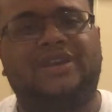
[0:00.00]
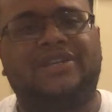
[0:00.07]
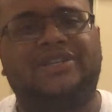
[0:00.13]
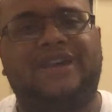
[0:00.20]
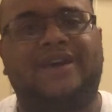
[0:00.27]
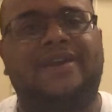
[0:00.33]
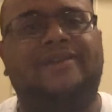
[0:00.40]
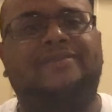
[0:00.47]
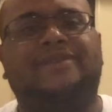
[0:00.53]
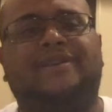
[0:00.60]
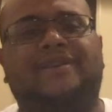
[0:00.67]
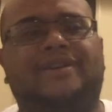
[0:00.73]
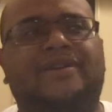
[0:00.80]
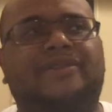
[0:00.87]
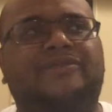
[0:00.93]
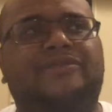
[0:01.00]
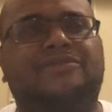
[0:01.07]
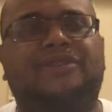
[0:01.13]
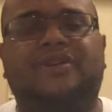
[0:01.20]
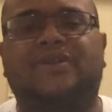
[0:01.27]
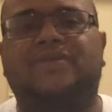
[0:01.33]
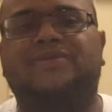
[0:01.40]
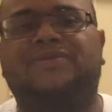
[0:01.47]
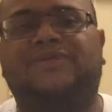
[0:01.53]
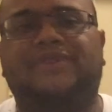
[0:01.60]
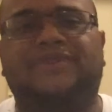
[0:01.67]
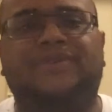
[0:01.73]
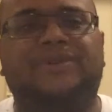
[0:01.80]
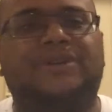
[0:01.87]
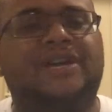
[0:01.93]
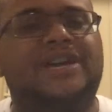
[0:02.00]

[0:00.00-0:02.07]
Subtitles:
shout out to her from Nicole's View.